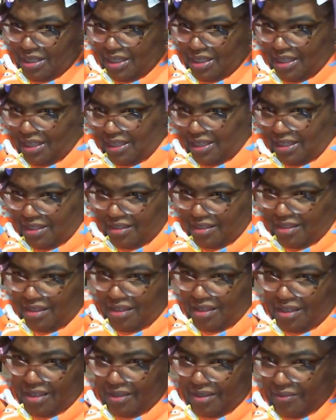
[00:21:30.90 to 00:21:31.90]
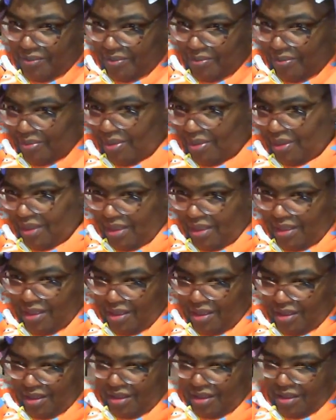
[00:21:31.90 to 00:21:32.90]
And
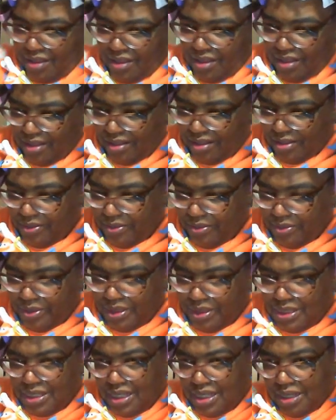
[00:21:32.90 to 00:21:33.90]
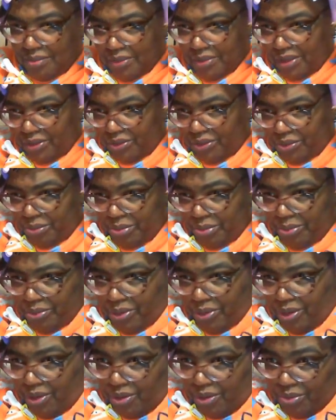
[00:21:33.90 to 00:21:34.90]
I take my little
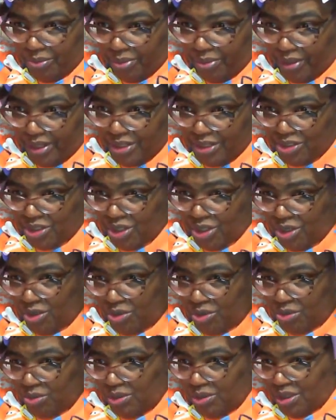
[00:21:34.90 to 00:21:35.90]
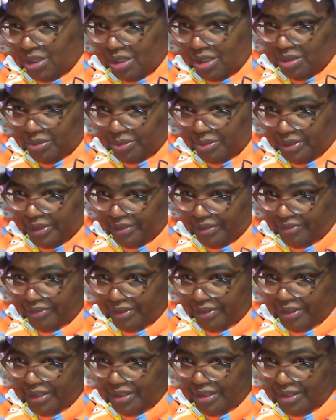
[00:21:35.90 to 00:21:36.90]
brush comb, whatever
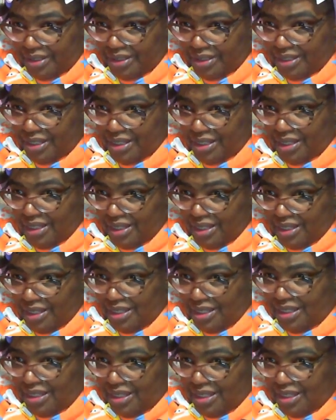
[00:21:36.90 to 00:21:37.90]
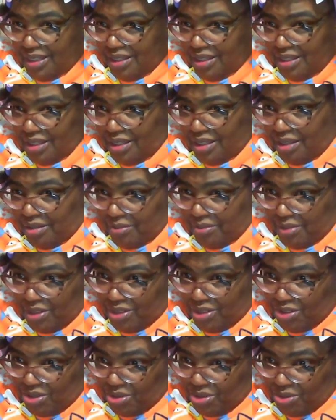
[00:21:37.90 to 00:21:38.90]
it is, to make
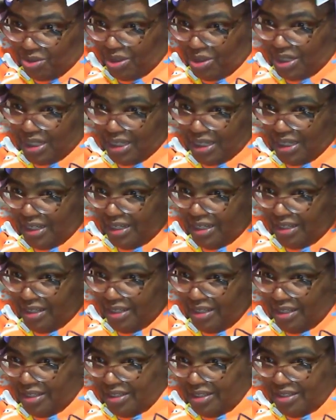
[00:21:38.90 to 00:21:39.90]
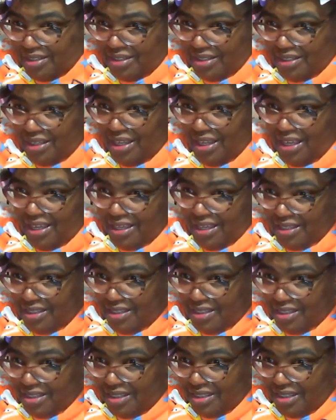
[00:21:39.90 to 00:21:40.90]
sure I get it to the
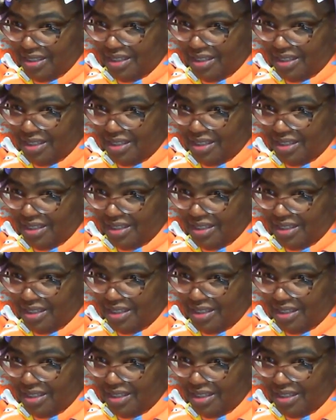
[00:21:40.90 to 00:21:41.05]
ends.